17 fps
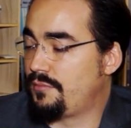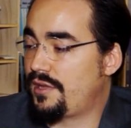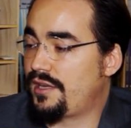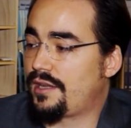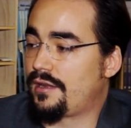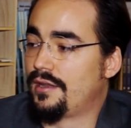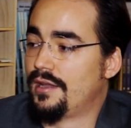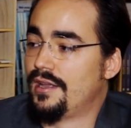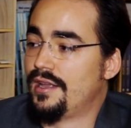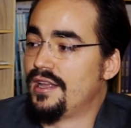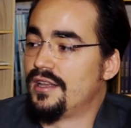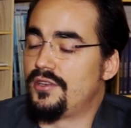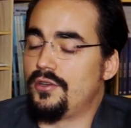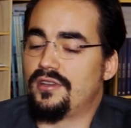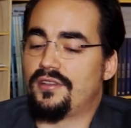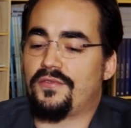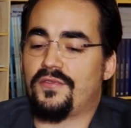meaning
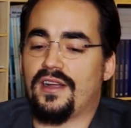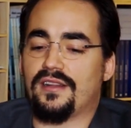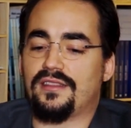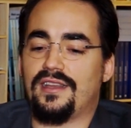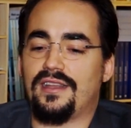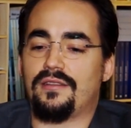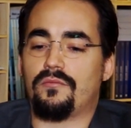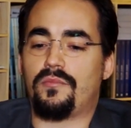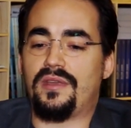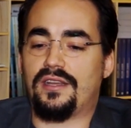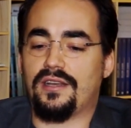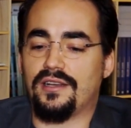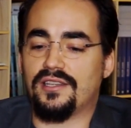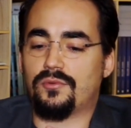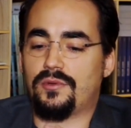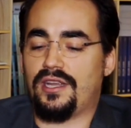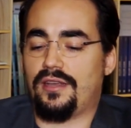due to the fact that
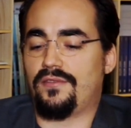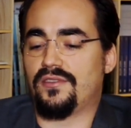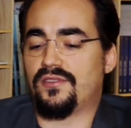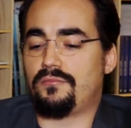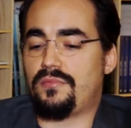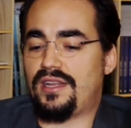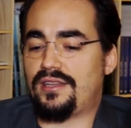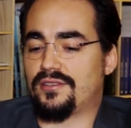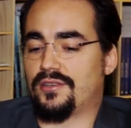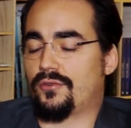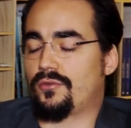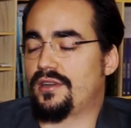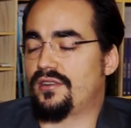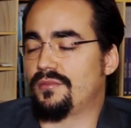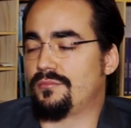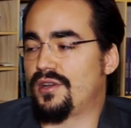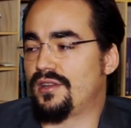because we have this means to
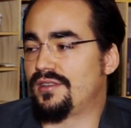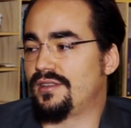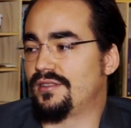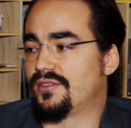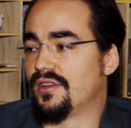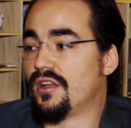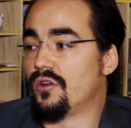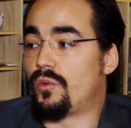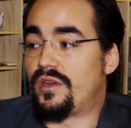create an abundance,